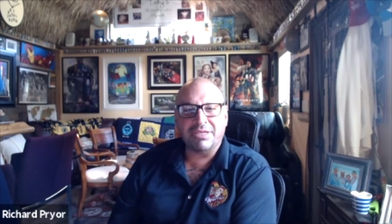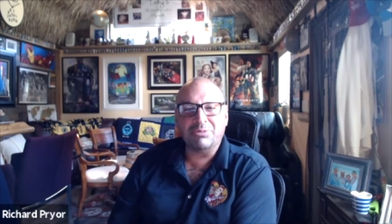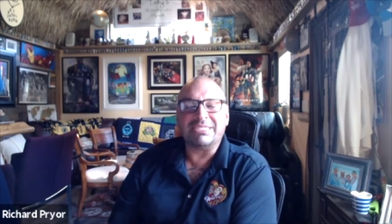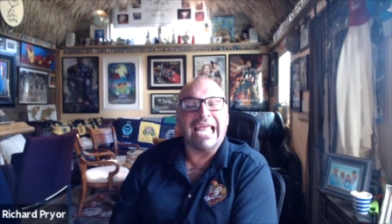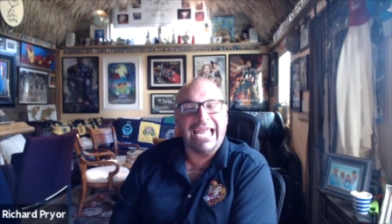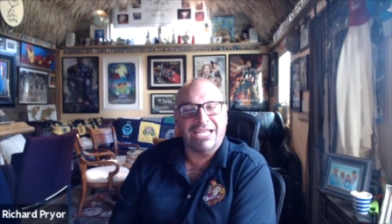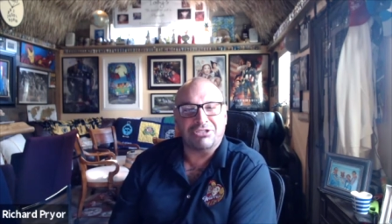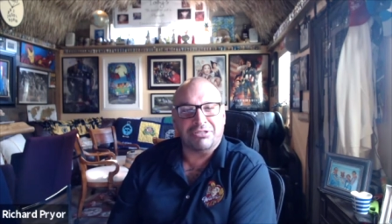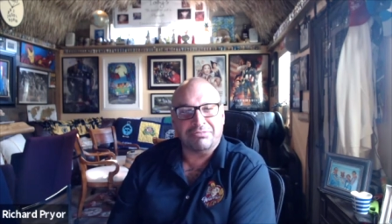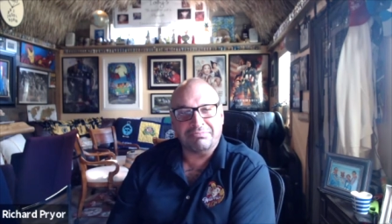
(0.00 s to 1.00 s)
was an
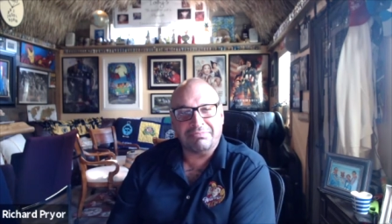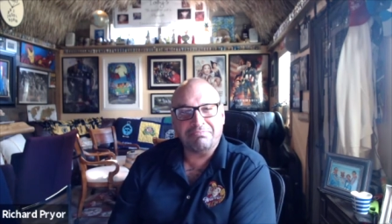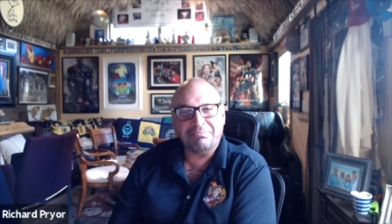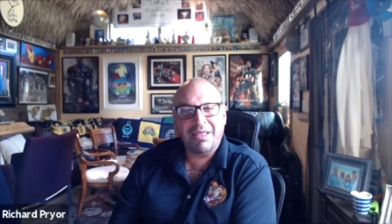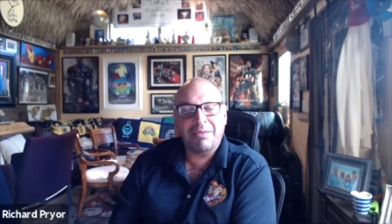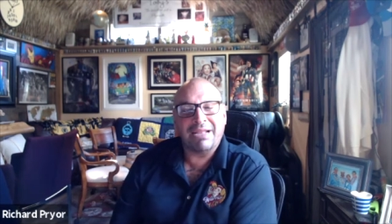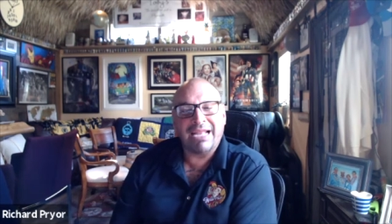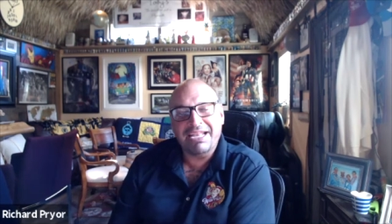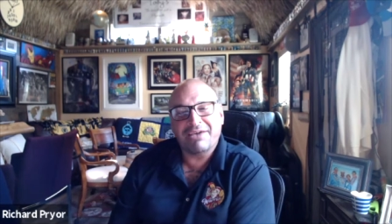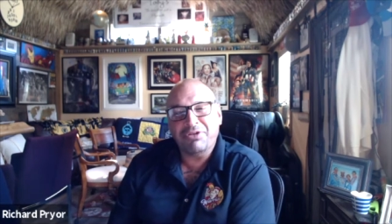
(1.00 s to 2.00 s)
angel. But I
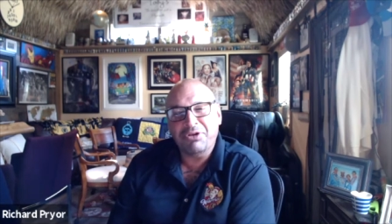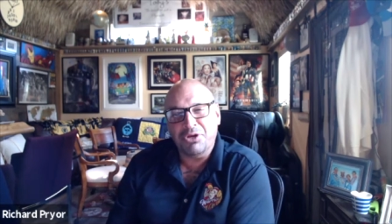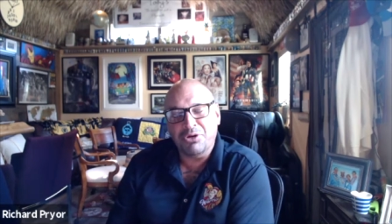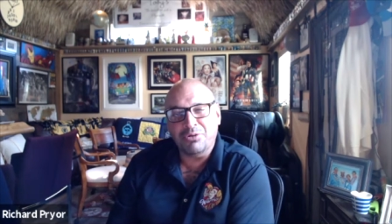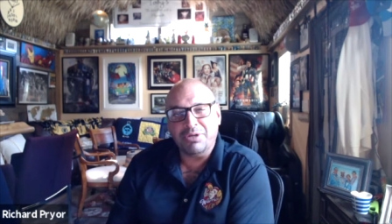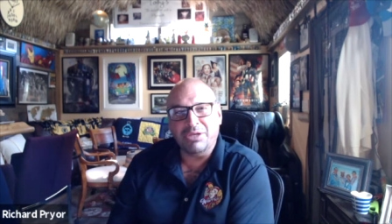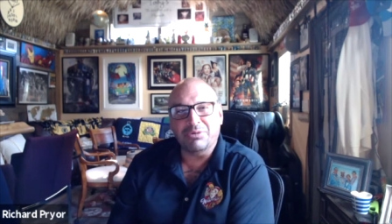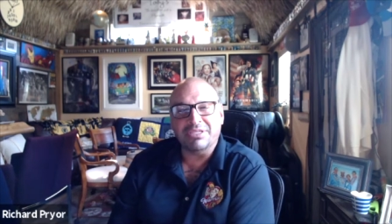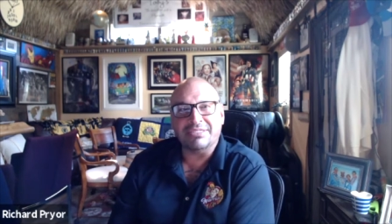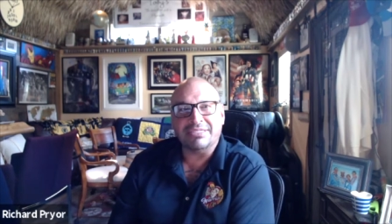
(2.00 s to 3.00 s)
never knew he
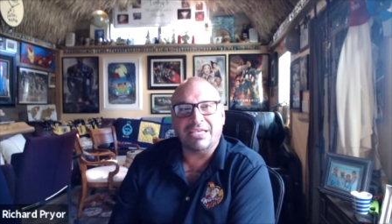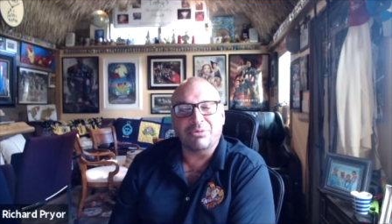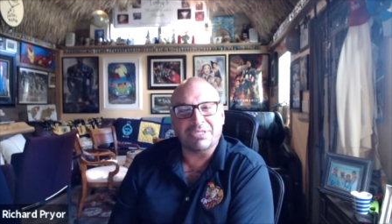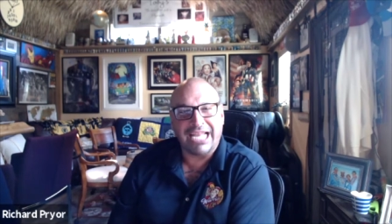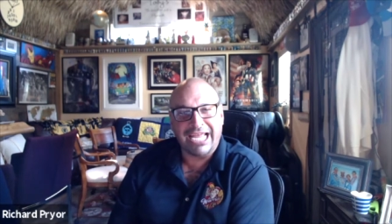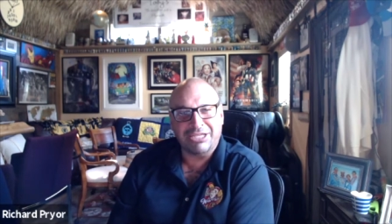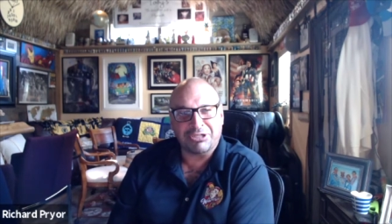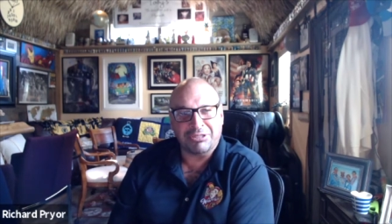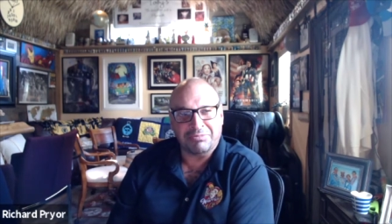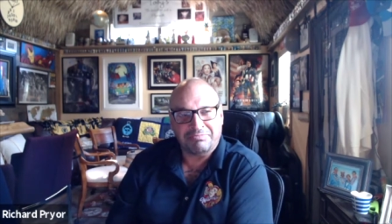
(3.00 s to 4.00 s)
was an
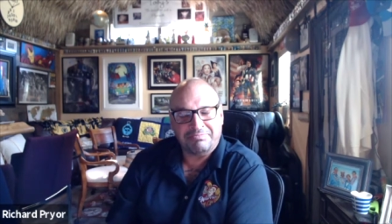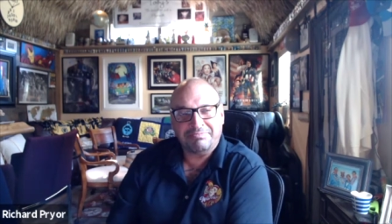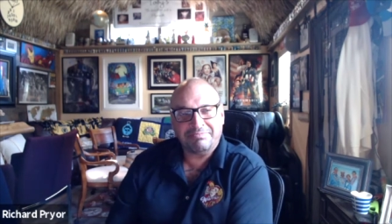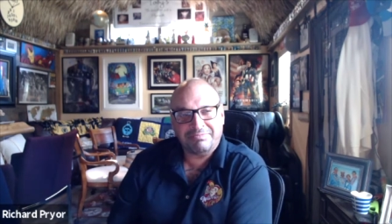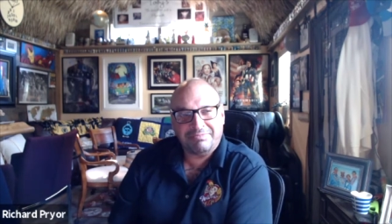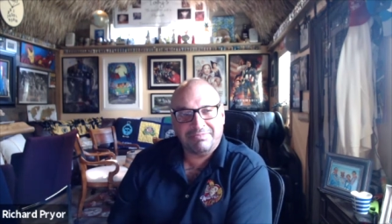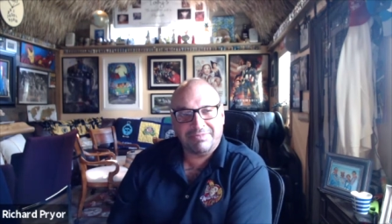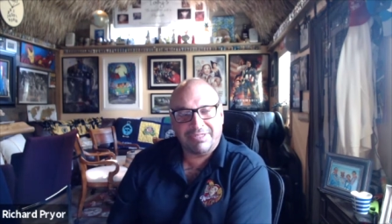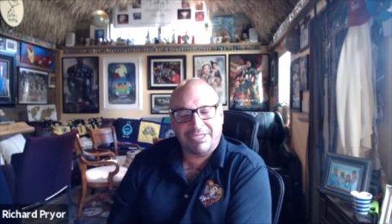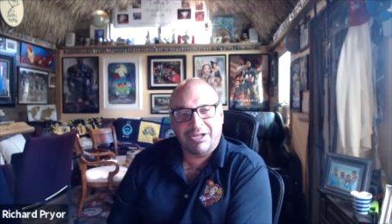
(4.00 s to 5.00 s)
angel.
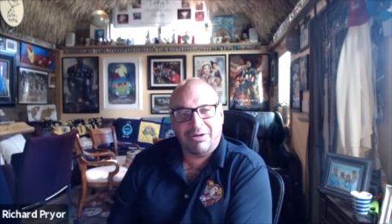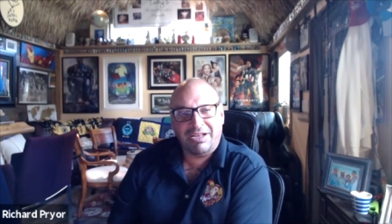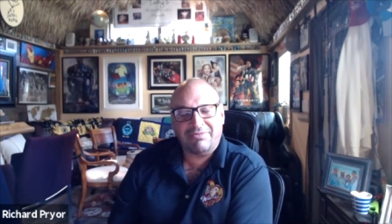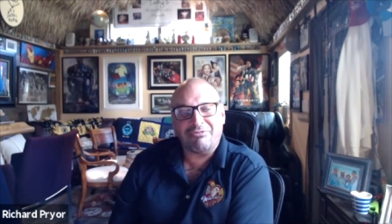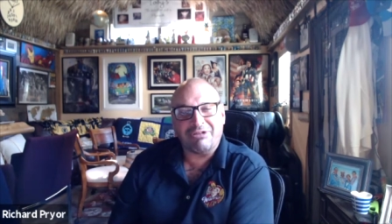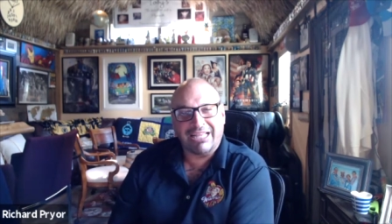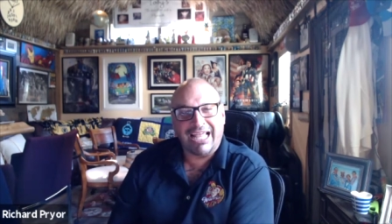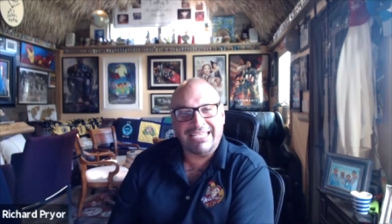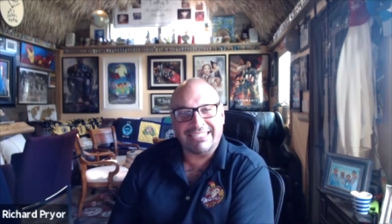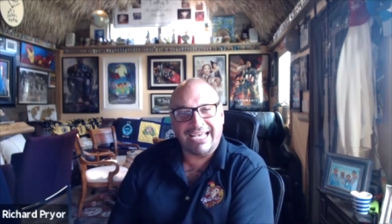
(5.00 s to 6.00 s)
You know, I never
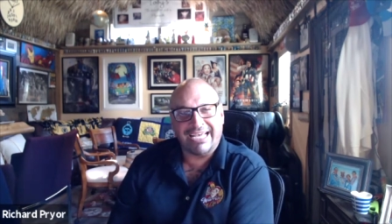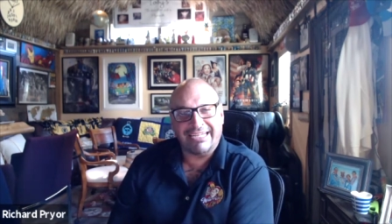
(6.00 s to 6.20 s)
realized that.